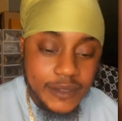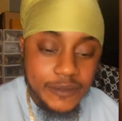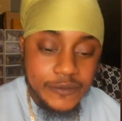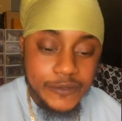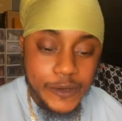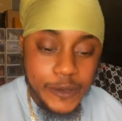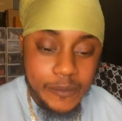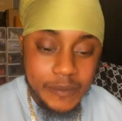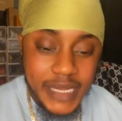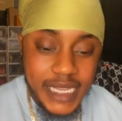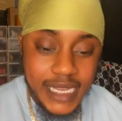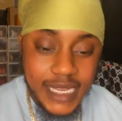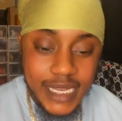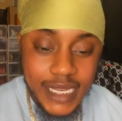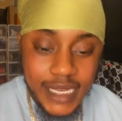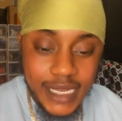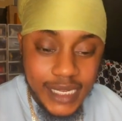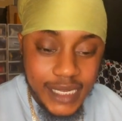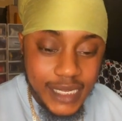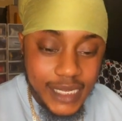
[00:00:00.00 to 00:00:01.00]
for
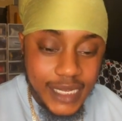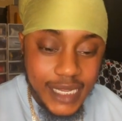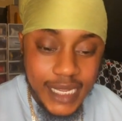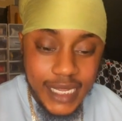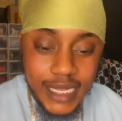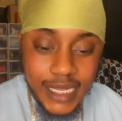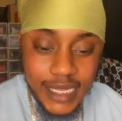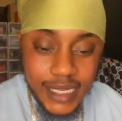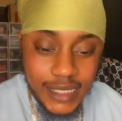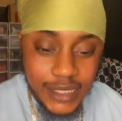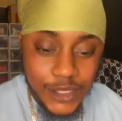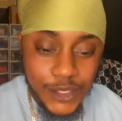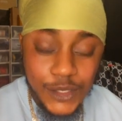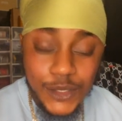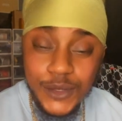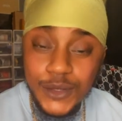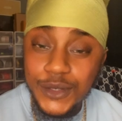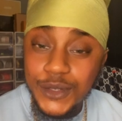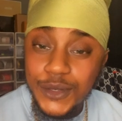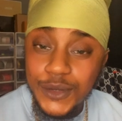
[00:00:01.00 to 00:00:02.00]
me
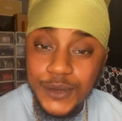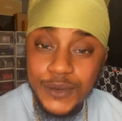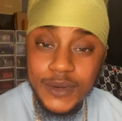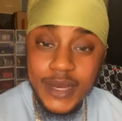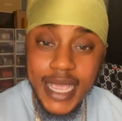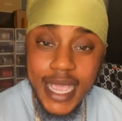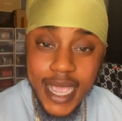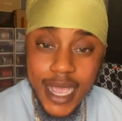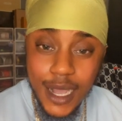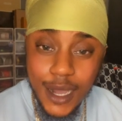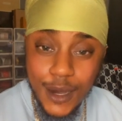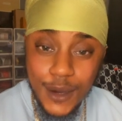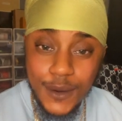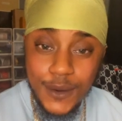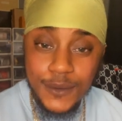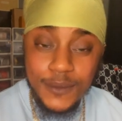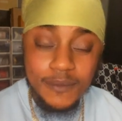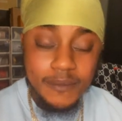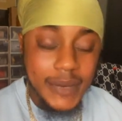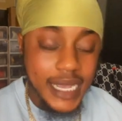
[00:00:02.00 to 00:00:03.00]
to do
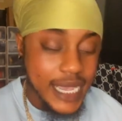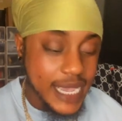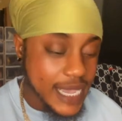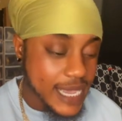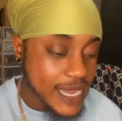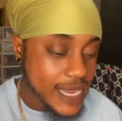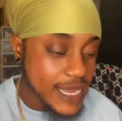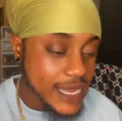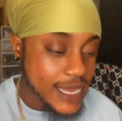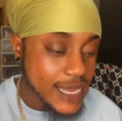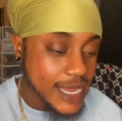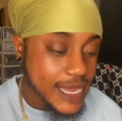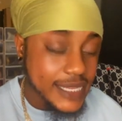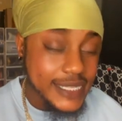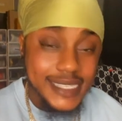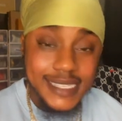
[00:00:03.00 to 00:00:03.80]
now my